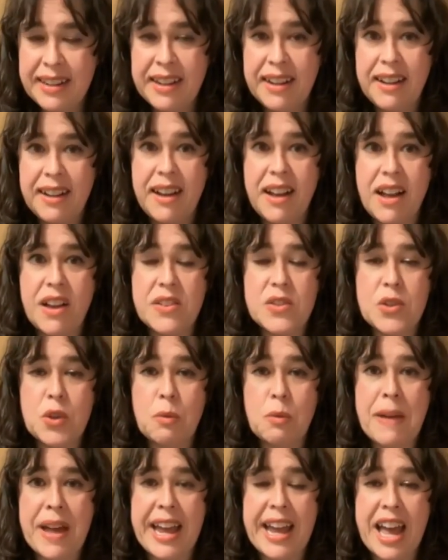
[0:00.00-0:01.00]
Also
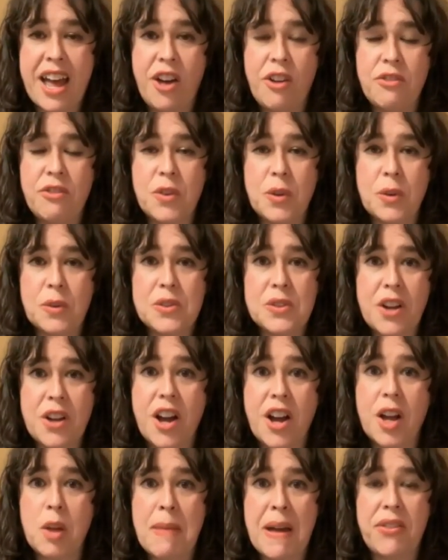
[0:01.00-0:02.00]
by how folks
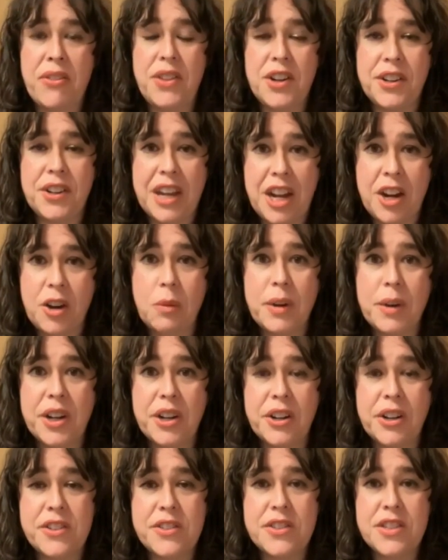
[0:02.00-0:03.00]
talk about their care
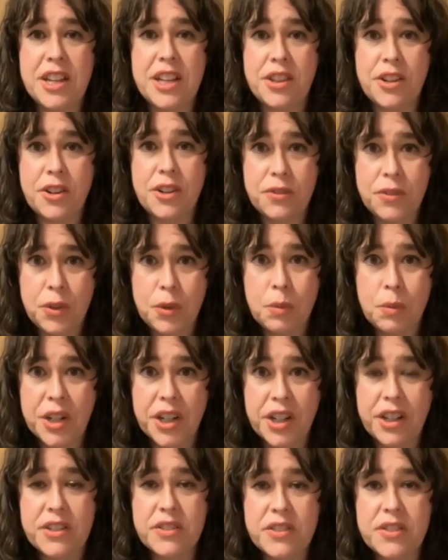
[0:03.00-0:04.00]
workers and their food
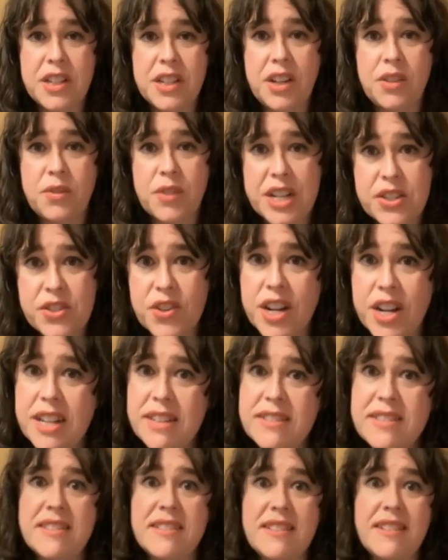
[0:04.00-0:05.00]
workers in
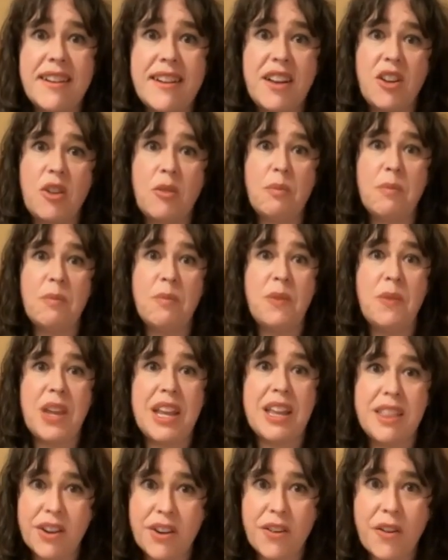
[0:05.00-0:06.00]
restaurants,
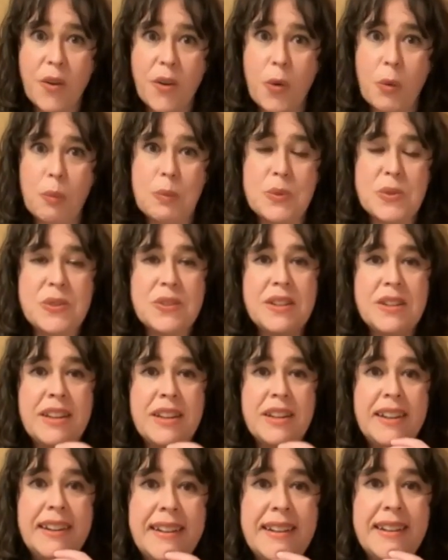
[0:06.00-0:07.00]
in their homes,
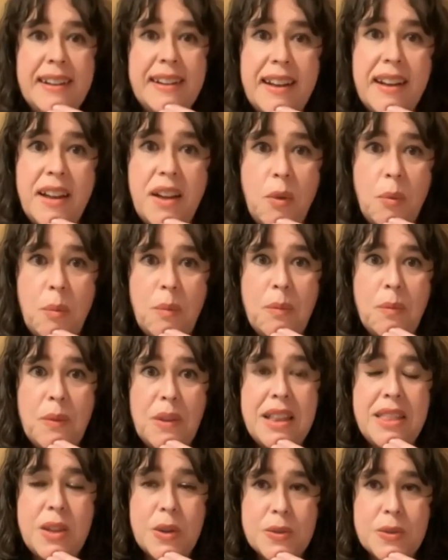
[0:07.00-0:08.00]

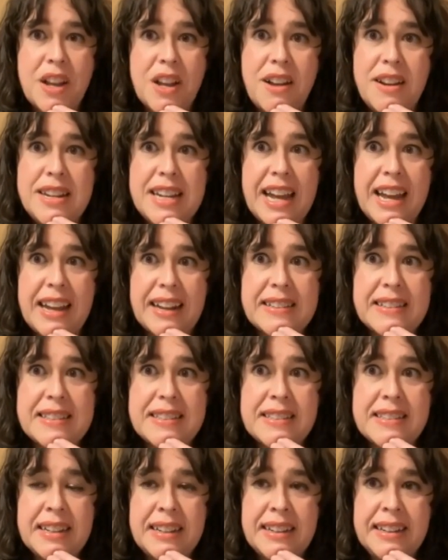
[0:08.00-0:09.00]
in those
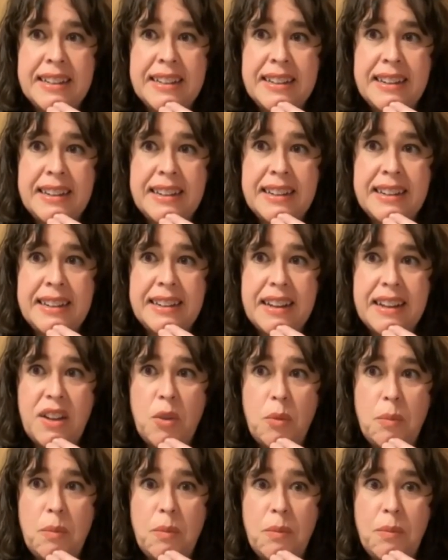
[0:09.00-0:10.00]
contexts.
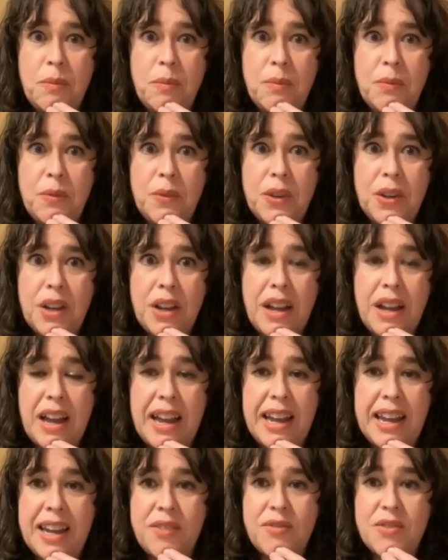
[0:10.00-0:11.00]

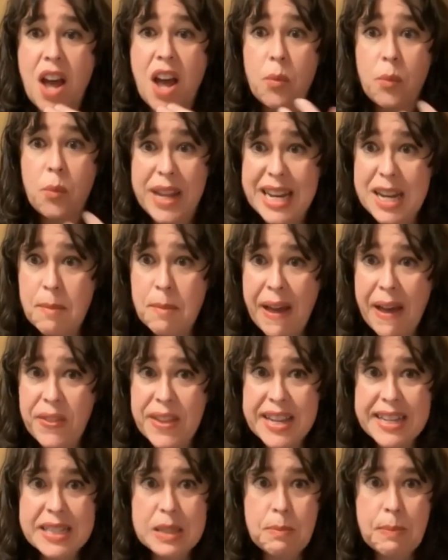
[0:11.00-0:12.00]
I have not written about
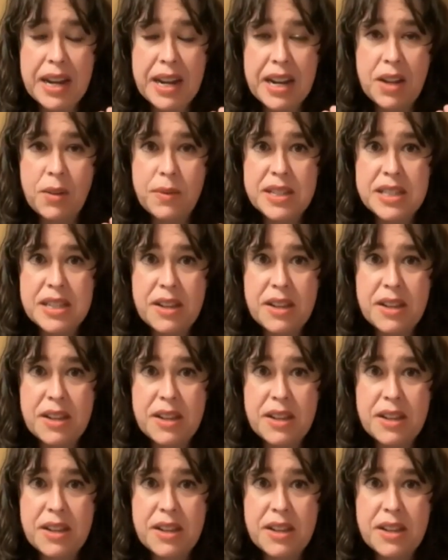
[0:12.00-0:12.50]
this, but it was a